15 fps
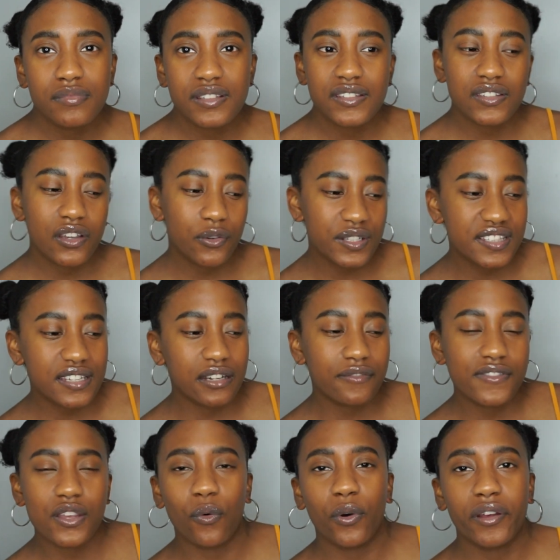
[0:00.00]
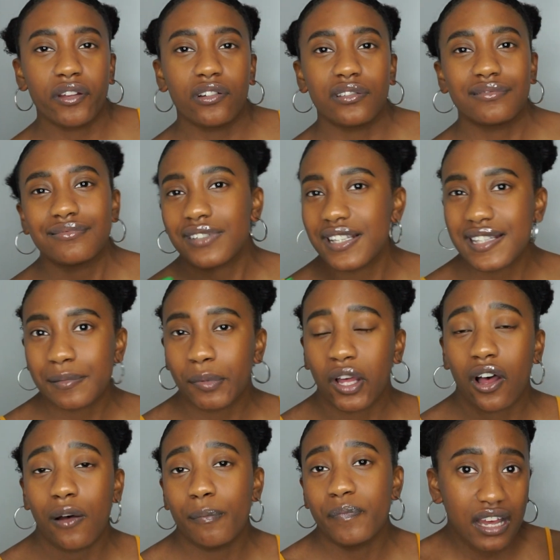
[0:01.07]
So instead of the oil, it's a
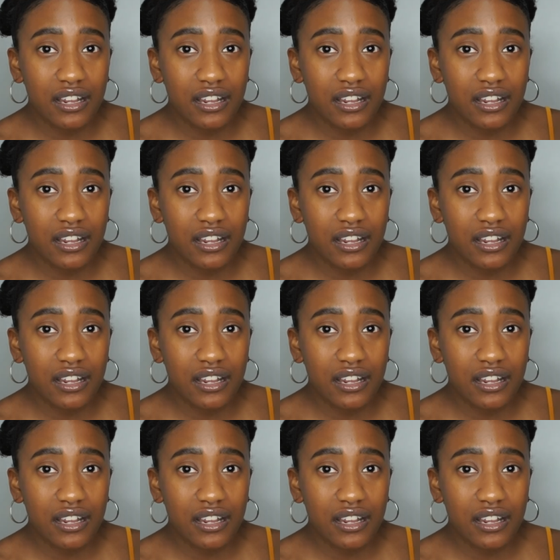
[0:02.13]
balm.